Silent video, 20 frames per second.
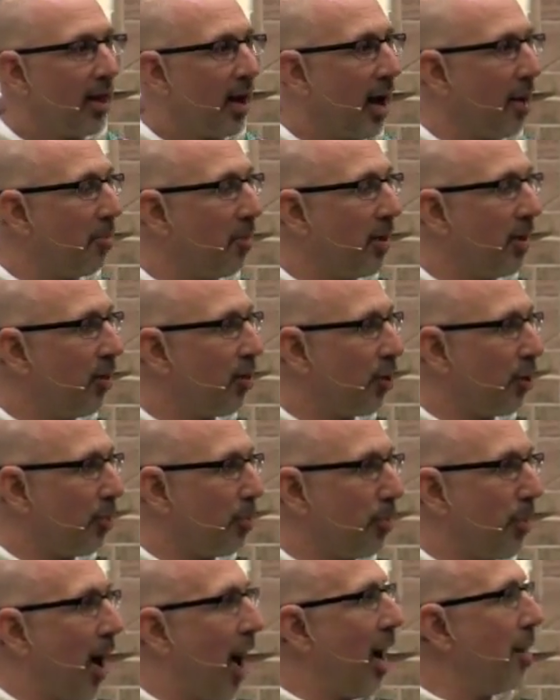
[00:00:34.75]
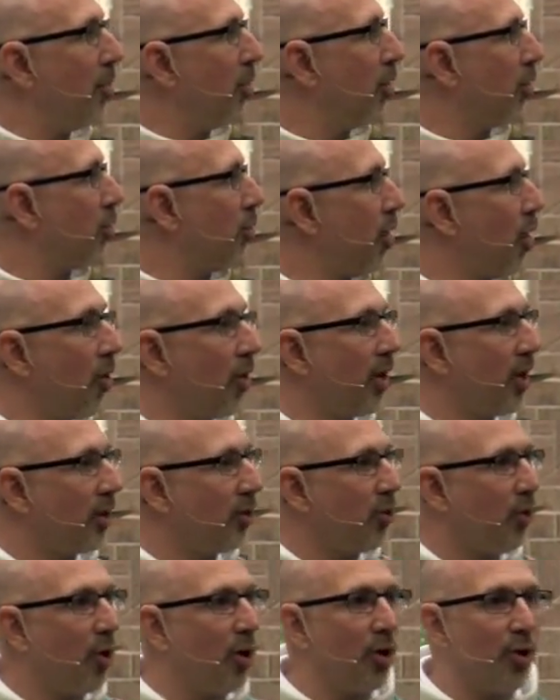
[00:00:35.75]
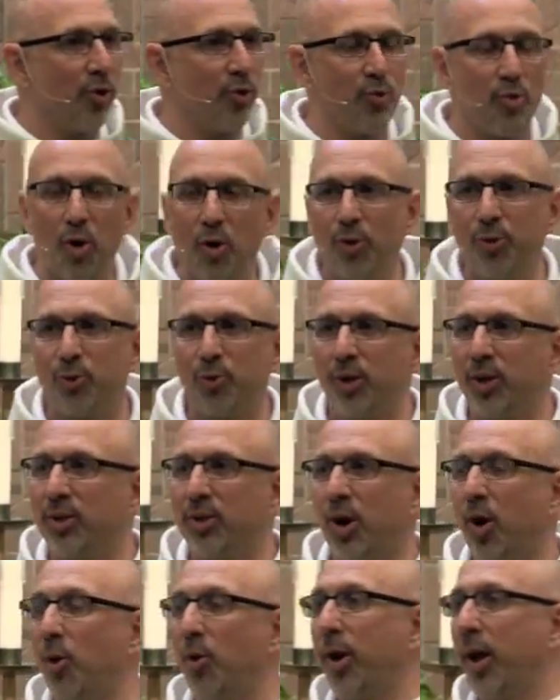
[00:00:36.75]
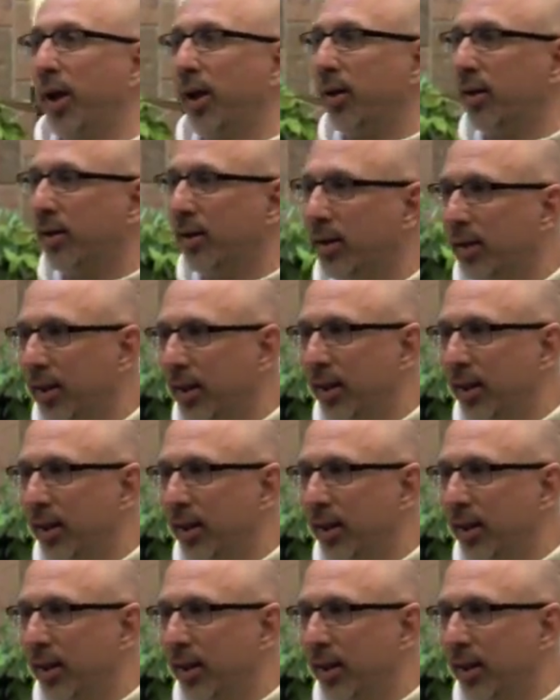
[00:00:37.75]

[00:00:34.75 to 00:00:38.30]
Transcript: I'm neither Bible quoting nor rosary toting.